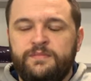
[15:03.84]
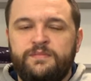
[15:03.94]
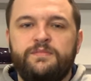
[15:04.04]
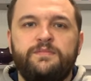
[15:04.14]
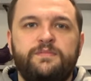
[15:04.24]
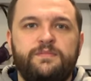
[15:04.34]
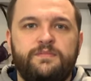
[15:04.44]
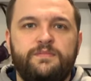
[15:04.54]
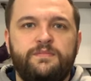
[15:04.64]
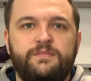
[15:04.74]

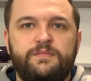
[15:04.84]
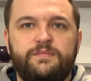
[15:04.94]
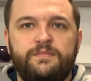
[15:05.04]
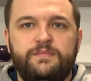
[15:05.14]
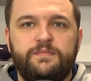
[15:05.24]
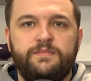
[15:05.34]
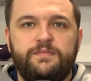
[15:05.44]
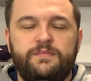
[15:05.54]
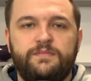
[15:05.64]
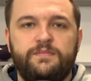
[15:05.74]

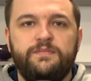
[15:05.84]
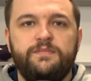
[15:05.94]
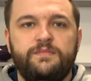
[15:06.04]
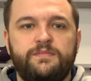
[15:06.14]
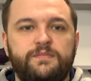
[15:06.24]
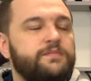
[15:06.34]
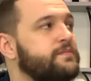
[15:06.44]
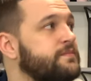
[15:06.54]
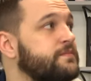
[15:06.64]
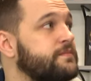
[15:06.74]

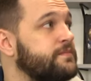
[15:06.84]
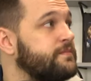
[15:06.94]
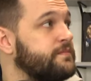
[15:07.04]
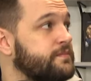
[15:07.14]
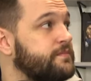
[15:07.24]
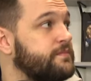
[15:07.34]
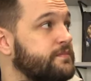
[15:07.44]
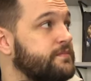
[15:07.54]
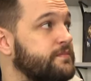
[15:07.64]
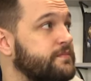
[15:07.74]

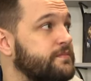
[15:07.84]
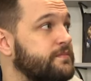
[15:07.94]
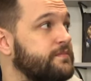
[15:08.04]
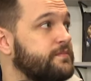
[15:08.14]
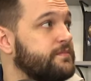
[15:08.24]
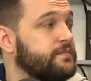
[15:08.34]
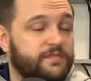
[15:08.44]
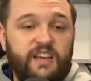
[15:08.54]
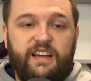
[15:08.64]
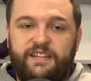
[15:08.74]

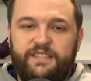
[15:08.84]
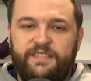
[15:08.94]
(not speaking)